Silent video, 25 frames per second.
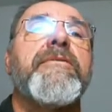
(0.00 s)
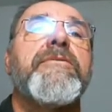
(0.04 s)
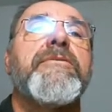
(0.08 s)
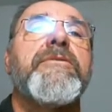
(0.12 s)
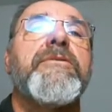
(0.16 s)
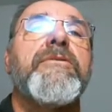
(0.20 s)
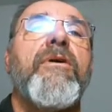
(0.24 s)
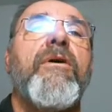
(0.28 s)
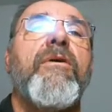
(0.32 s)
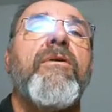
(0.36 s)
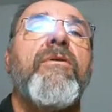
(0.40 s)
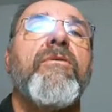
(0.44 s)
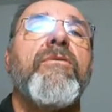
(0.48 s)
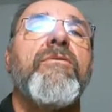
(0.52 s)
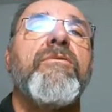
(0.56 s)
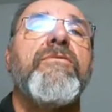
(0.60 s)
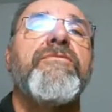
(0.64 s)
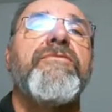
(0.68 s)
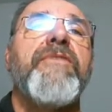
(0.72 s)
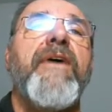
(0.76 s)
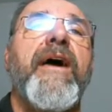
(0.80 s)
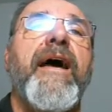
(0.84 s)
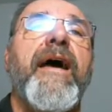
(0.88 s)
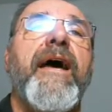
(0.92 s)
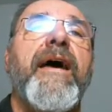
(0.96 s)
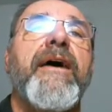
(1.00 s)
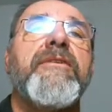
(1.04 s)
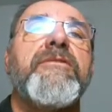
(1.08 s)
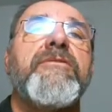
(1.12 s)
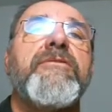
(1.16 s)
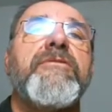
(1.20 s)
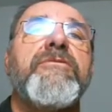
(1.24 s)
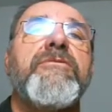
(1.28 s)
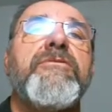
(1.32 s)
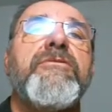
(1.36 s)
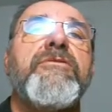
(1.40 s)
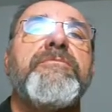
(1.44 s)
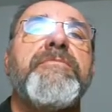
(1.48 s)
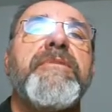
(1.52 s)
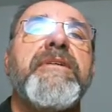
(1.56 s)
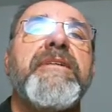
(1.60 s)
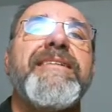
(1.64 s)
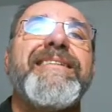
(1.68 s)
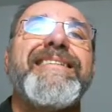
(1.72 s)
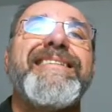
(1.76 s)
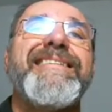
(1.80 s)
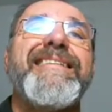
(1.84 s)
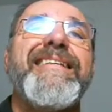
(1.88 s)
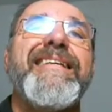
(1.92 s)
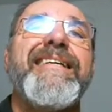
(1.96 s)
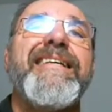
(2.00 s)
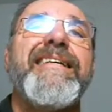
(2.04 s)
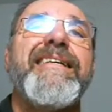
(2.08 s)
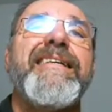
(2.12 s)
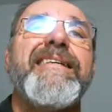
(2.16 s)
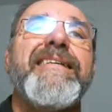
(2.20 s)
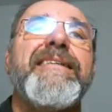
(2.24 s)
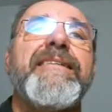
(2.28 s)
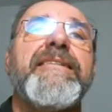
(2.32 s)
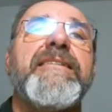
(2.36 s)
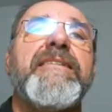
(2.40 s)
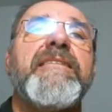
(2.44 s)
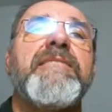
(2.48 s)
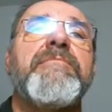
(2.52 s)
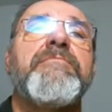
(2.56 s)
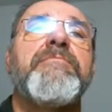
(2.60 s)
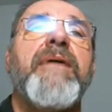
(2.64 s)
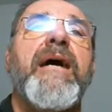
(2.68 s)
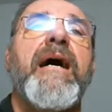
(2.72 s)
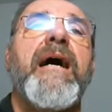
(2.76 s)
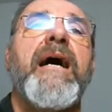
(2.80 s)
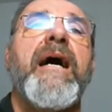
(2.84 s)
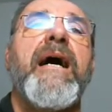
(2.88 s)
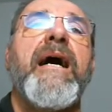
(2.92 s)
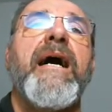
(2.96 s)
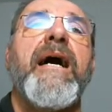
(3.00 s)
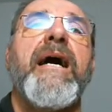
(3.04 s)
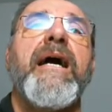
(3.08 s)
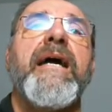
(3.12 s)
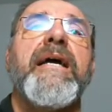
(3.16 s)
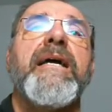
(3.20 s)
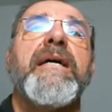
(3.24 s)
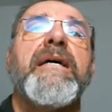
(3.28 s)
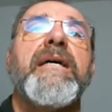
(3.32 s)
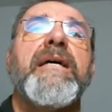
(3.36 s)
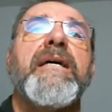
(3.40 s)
to hold fast, to be seized by